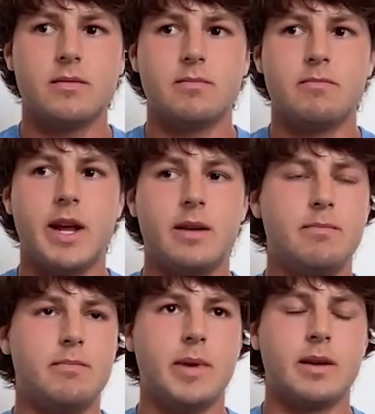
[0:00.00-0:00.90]
made
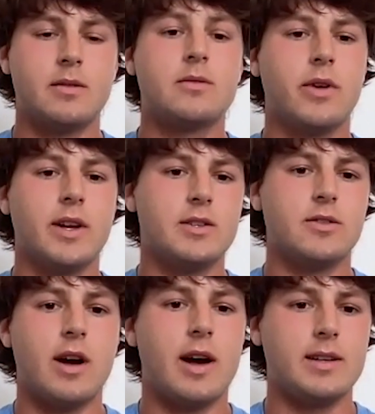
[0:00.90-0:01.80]
great
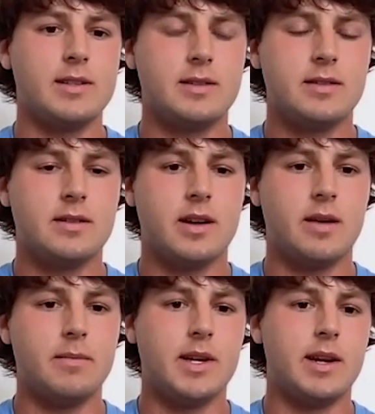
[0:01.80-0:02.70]
strides
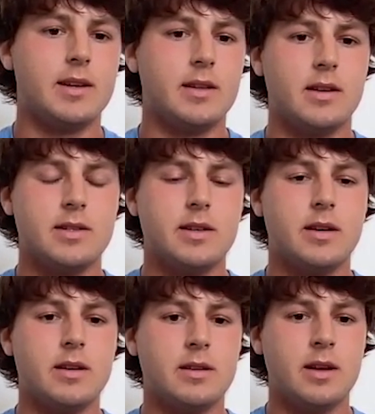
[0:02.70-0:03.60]
leading into this
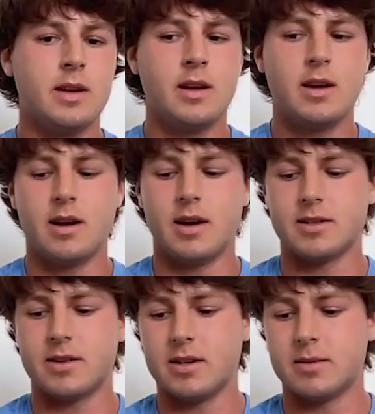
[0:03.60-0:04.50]
year.
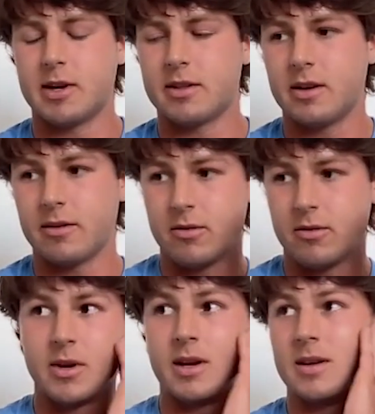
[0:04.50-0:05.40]
So that was a big thing
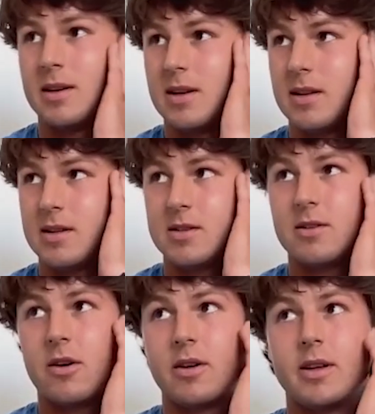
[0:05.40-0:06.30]
for me.
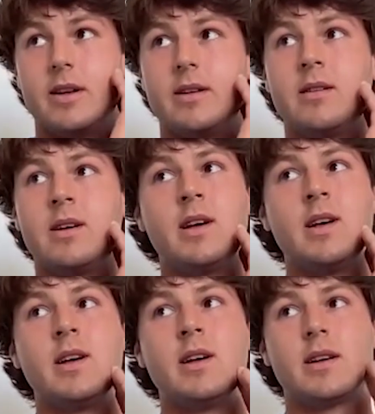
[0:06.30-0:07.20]
Started
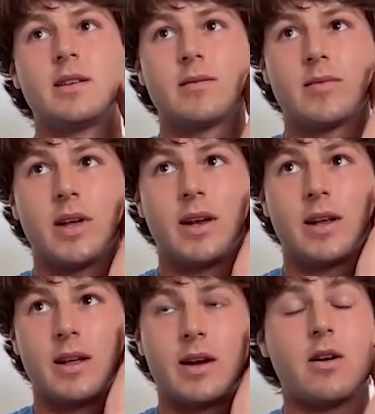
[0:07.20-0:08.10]

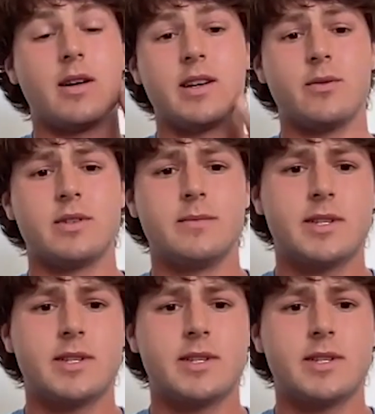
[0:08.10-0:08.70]
getting in contact with some